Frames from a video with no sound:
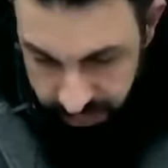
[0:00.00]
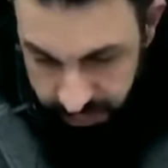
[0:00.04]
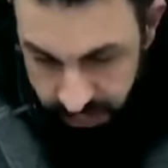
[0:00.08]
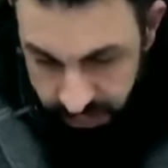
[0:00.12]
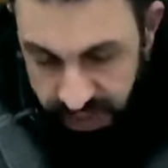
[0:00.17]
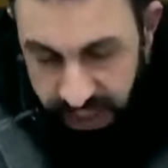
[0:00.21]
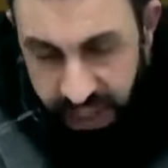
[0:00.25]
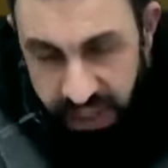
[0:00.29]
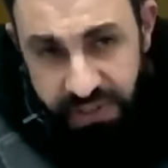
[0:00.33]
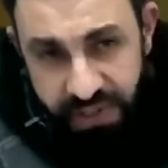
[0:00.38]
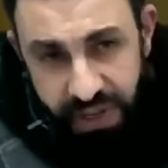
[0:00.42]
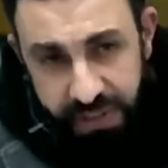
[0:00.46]

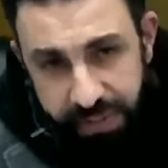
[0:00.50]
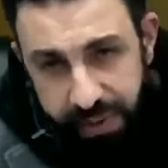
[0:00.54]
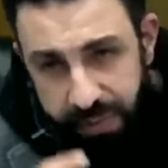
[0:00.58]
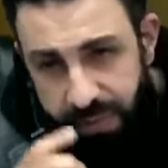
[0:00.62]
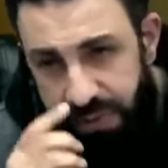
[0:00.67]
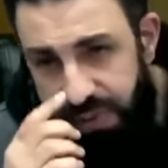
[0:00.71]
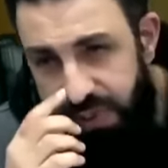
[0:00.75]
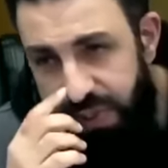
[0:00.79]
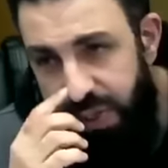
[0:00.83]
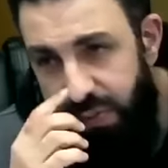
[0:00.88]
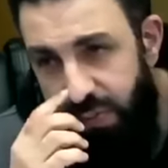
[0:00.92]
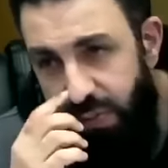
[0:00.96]
Some people
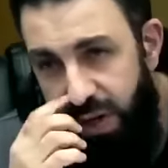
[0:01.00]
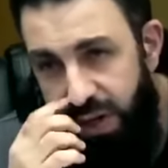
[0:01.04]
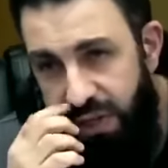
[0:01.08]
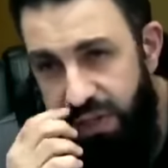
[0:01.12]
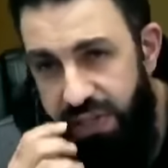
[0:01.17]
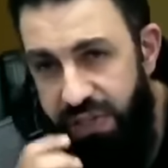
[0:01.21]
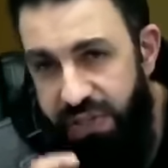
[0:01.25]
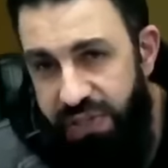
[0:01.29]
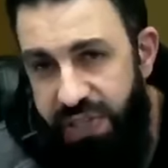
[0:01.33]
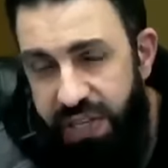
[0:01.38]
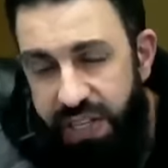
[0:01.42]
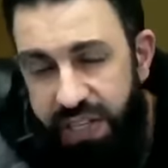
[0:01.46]
said, why do
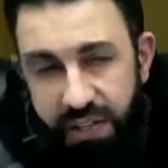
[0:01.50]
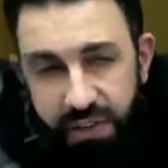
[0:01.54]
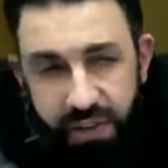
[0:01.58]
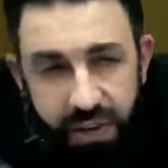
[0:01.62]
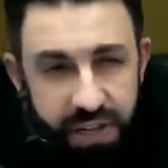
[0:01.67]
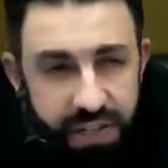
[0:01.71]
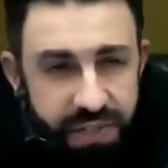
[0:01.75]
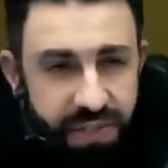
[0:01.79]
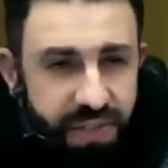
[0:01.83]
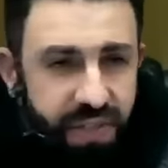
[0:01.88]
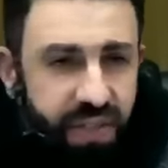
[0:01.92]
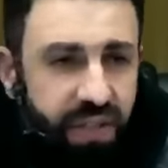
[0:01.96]
you say
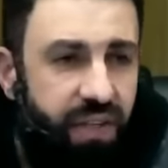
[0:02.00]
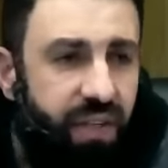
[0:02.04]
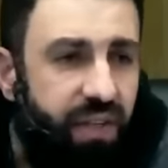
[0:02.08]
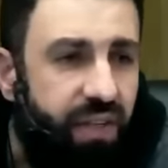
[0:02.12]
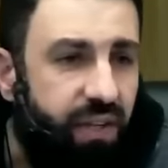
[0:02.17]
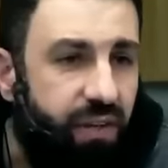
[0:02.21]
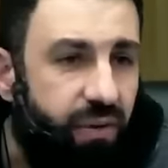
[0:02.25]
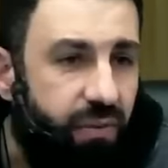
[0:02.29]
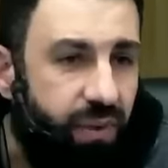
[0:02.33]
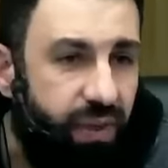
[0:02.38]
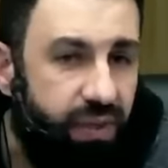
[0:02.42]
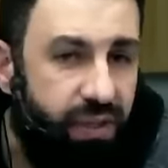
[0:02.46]
Christ?
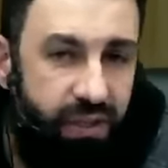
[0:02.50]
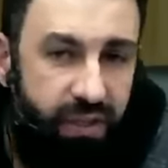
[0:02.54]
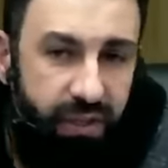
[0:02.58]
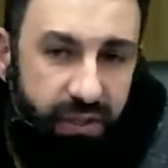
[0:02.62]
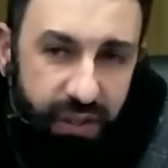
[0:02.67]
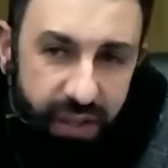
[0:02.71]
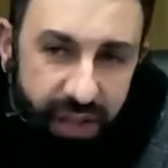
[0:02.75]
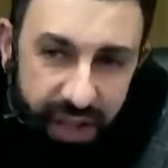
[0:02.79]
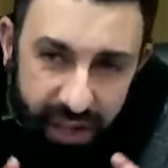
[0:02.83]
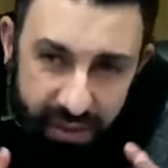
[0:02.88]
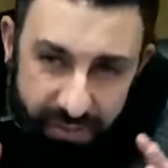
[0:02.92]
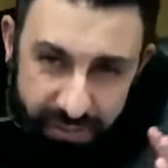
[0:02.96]
Well, you know,
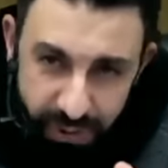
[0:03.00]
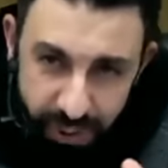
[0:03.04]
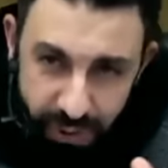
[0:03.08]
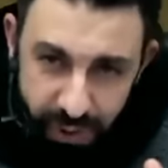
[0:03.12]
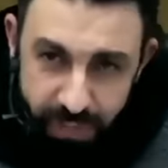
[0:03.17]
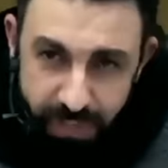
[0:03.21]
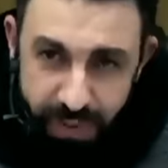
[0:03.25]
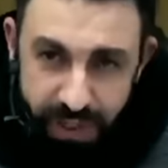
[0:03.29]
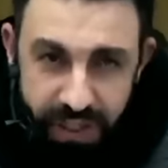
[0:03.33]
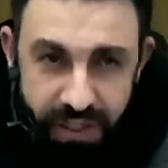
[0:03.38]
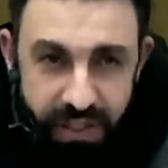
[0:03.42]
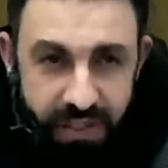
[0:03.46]
you have your
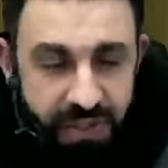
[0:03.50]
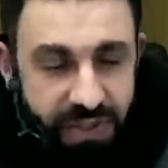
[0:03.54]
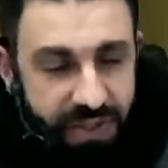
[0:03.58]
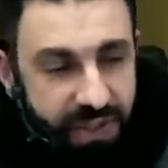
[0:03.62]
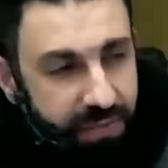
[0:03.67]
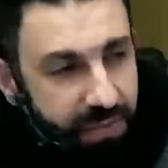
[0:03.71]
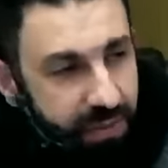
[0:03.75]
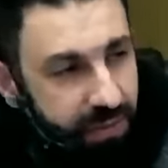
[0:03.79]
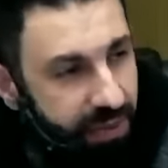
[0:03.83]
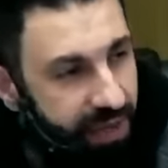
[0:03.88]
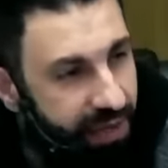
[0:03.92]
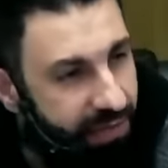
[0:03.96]
opinion.
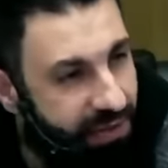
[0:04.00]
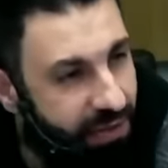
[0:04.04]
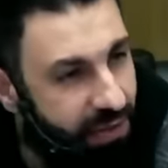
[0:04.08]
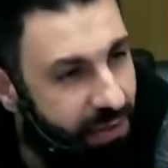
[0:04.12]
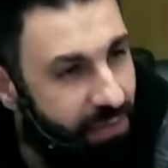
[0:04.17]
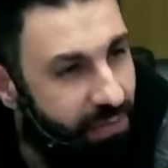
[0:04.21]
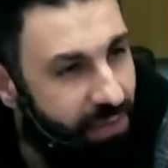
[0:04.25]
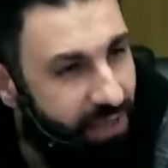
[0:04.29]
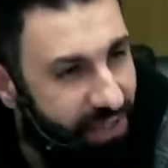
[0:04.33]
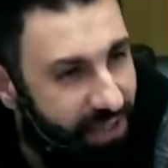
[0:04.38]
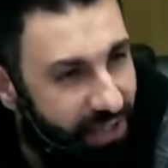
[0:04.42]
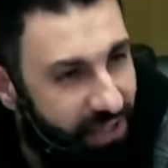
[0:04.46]
Some people have their
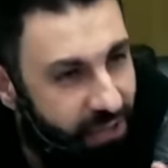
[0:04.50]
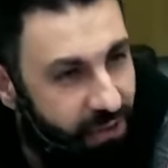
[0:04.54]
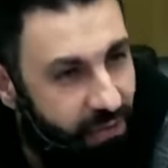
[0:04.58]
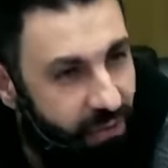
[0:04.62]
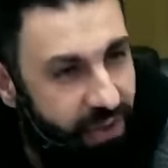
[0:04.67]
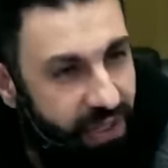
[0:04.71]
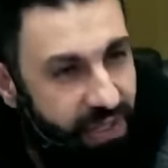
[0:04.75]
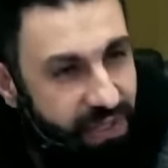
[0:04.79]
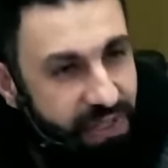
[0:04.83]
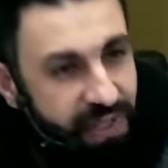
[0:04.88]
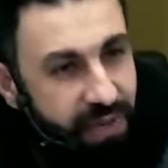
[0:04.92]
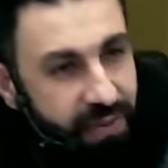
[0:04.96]
opinion and all
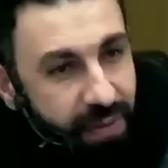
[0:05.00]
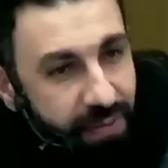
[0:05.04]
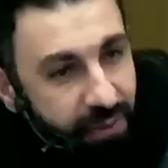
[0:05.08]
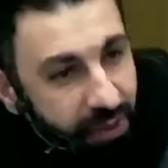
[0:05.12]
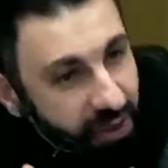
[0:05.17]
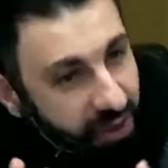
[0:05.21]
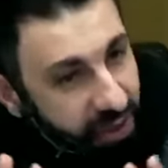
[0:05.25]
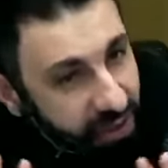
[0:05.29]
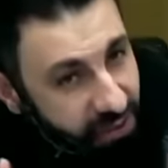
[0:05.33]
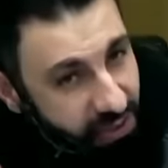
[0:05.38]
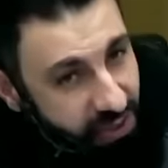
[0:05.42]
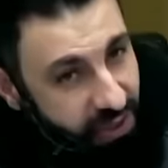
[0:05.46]
that stuff. I'm not
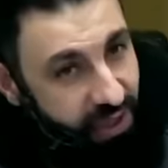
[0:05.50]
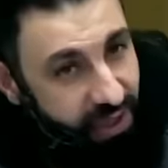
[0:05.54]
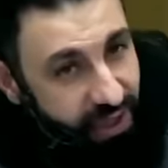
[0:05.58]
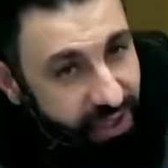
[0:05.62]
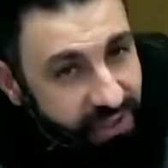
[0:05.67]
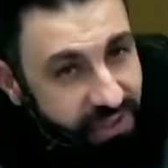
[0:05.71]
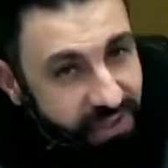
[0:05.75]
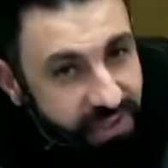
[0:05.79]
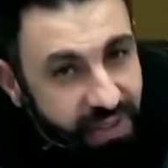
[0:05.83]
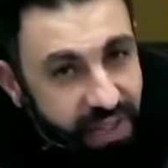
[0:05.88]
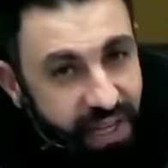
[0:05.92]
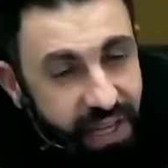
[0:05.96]
going to go
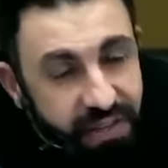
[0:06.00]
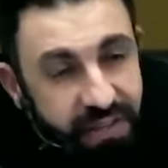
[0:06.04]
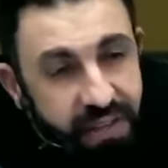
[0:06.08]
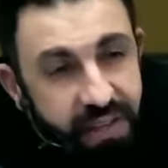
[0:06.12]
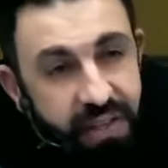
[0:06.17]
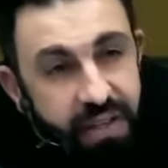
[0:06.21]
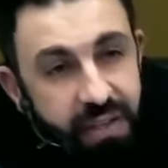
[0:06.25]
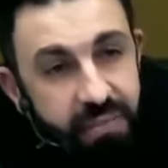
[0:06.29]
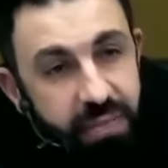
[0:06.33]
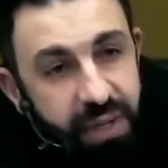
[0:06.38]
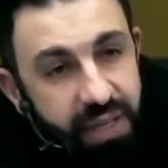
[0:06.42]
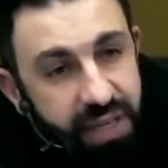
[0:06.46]
into that.
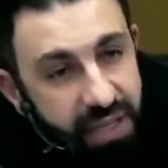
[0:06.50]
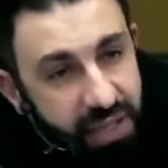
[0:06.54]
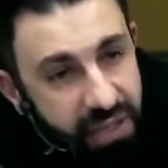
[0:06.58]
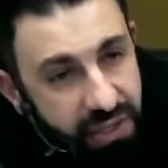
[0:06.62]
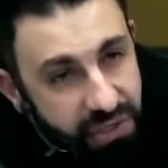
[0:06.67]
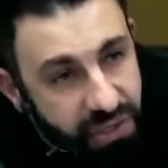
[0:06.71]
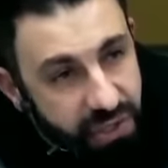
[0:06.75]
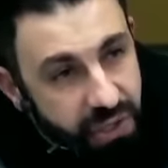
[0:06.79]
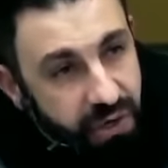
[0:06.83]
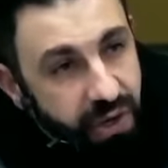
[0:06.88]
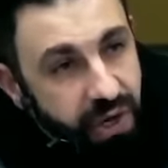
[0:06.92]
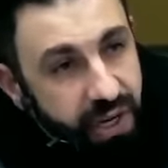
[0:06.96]
But he
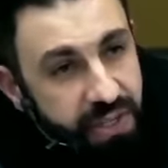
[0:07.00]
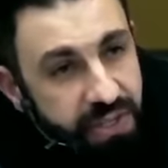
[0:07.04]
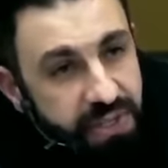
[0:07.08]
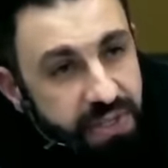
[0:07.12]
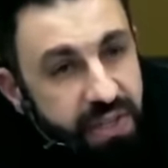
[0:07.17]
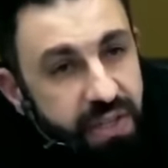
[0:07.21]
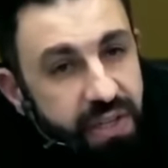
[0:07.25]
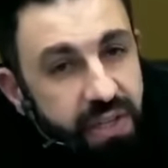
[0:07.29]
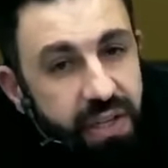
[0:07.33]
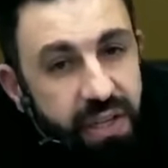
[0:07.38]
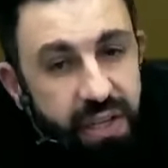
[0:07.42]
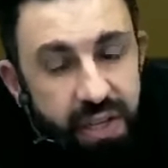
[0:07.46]
is
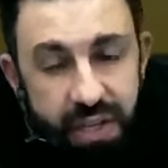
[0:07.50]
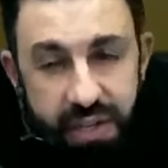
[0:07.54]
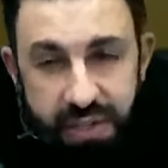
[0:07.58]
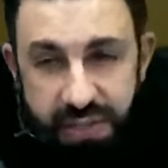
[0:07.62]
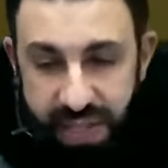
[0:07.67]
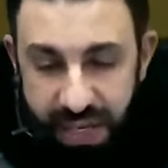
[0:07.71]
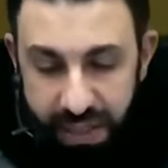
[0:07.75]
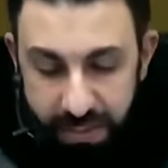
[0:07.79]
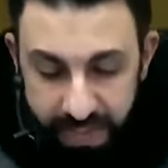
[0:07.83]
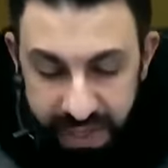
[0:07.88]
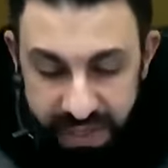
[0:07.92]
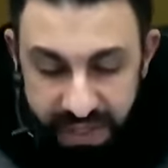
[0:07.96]
Christ. He is
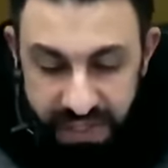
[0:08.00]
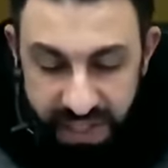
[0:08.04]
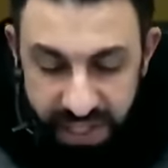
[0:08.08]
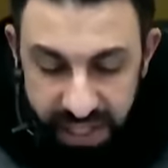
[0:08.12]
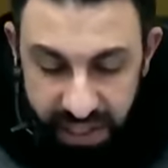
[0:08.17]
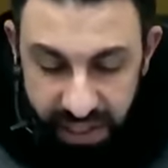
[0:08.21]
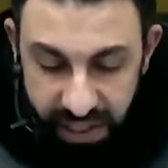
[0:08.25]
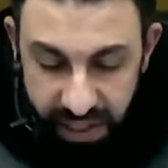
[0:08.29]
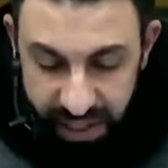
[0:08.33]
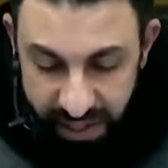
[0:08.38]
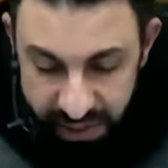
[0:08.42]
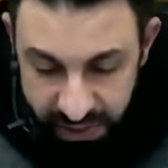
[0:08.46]

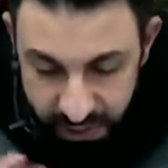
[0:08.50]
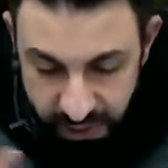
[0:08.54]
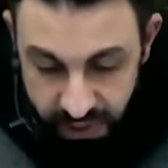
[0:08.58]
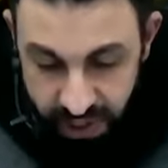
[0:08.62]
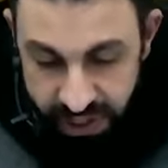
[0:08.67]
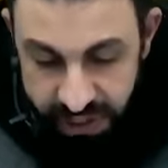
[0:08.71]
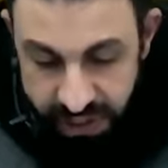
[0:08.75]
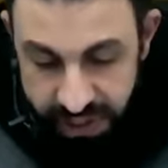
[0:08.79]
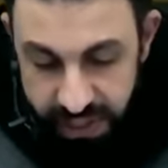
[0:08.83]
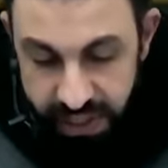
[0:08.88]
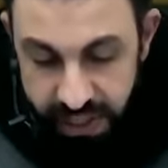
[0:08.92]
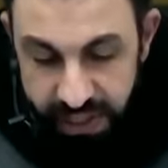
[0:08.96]
al-Masih. It's
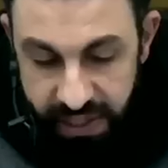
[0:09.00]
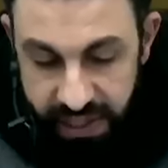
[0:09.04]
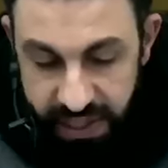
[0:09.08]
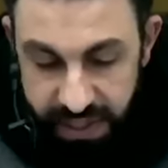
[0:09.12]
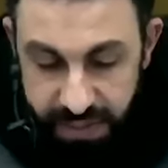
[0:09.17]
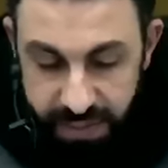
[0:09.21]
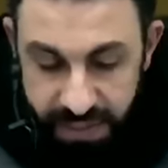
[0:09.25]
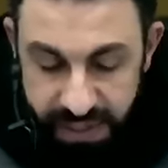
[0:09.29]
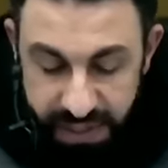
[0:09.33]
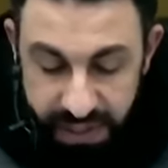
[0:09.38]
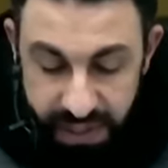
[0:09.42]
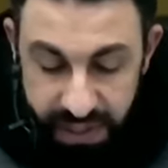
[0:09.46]
translated as
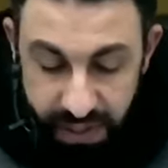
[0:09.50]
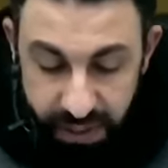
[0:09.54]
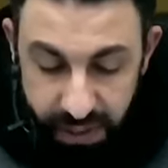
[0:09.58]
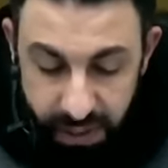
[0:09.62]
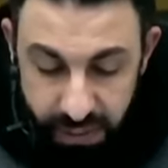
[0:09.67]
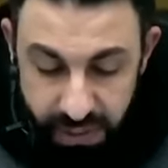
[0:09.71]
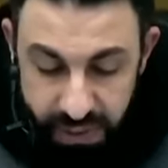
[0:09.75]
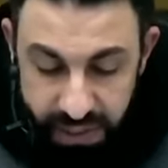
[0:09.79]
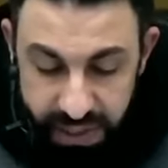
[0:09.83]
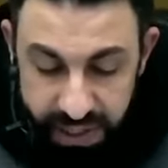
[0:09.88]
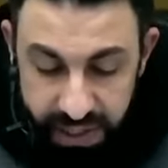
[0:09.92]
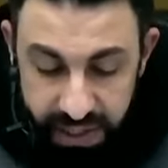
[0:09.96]
Masih
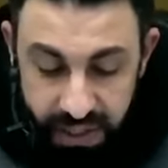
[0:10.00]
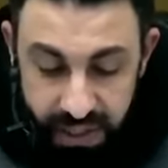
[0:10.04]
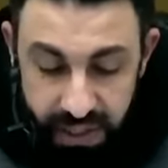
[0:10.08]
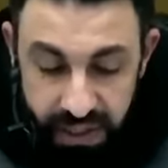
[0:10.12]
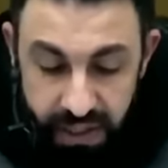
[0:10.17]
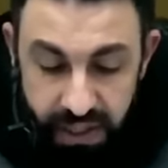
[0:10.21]
loosely.